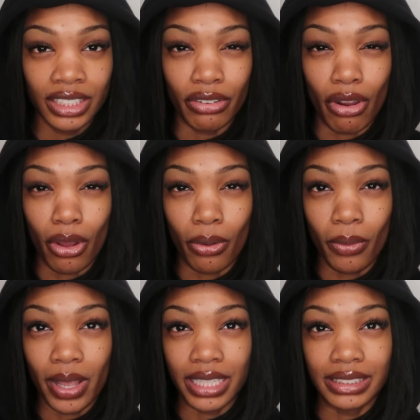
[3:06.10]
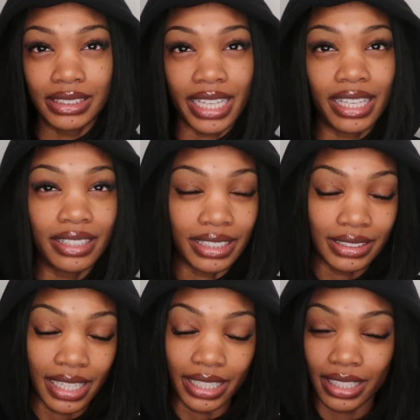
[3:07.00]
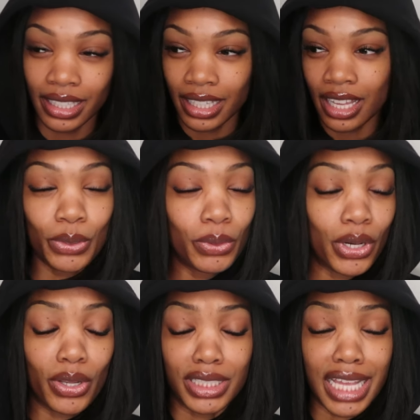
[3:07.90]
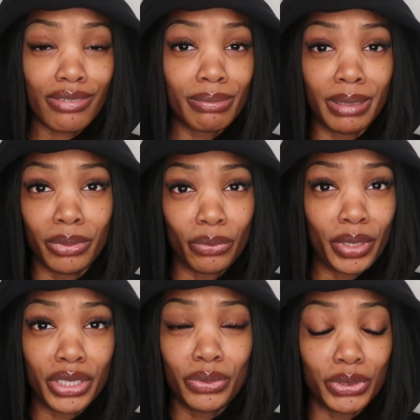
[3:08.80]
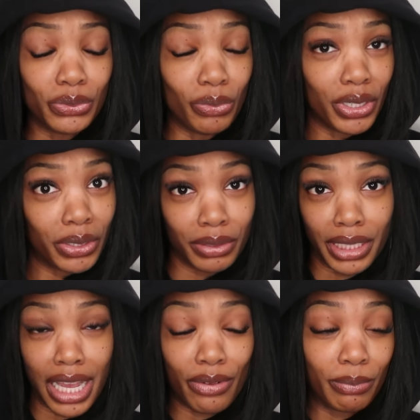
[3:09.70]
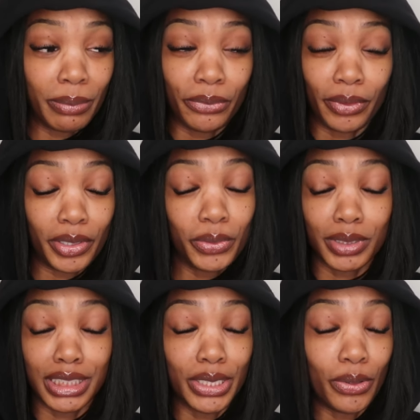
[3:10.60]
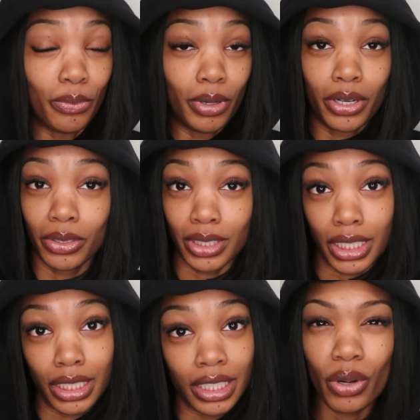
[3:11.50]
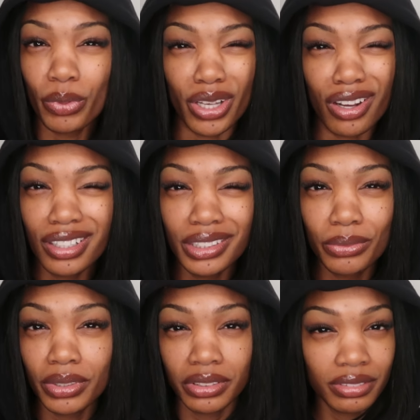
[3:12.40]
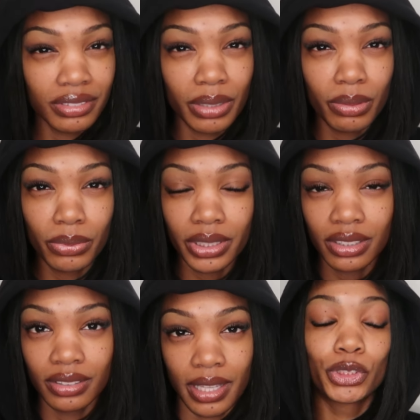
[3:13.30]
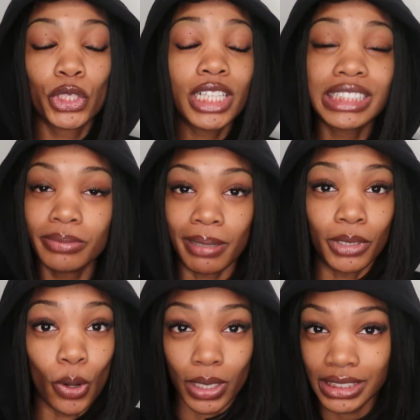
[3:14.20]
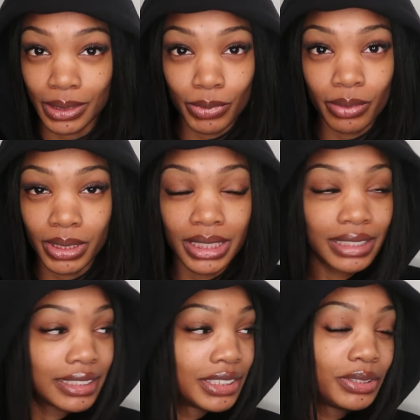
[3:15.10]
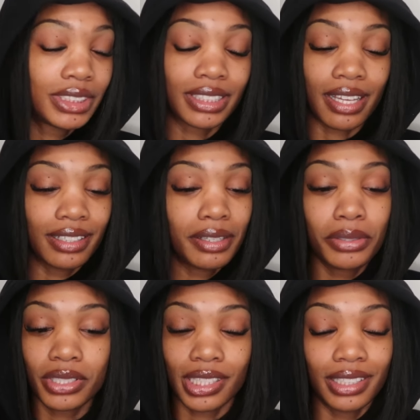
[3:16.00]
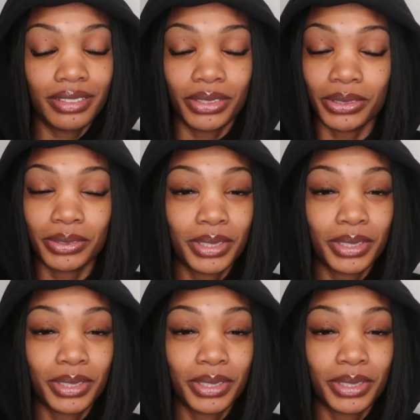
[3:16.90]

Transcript: you know, and saying things like, oh girl, because I remember when you was worldly. I remember when you was a little worldly. Weren't we all in the world at one point? Trust me, I'm going somewhere with this. You just gotta, you just gotta, you know,